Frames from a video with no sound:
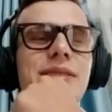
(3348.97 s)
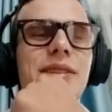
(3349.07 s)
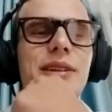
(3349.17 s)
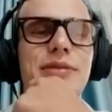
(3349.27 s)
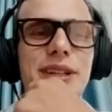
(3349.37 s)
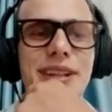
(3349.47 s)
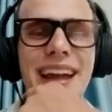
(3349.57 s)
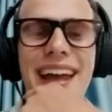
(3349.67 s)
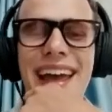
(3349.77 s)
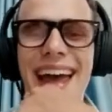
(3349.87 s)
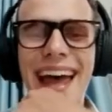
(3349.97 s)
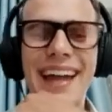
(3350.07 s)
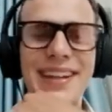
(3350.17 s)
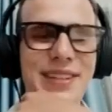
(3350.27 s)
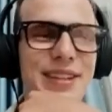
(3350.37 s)
Go figure.
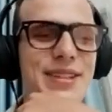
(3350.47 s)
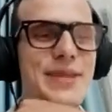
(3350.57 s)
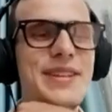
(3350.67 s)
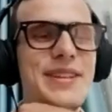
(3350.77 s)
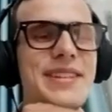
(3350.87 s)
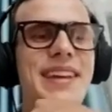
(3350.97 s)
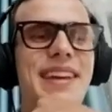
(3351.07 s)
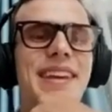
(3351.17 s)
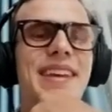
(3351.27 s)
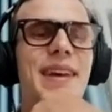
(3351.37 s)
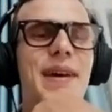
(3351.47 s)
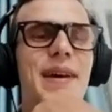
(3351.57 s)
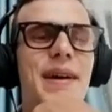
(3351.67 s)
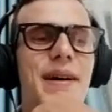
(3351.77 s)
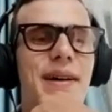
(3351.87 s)
Ancient Egyptians.
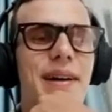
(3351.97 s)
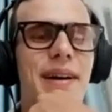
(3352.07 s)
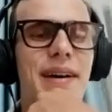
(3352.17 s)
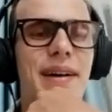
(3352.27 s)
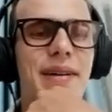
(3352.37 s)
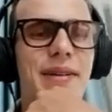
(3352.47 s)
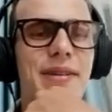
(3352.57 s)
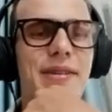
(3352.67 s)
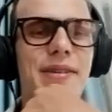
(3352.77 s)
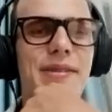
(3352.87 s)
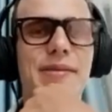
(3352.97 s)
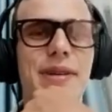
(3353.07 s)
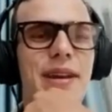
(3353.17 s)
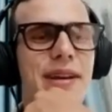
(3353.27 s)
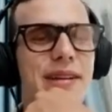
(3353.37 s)
Uh, but
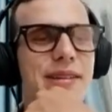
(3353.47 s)
yeah,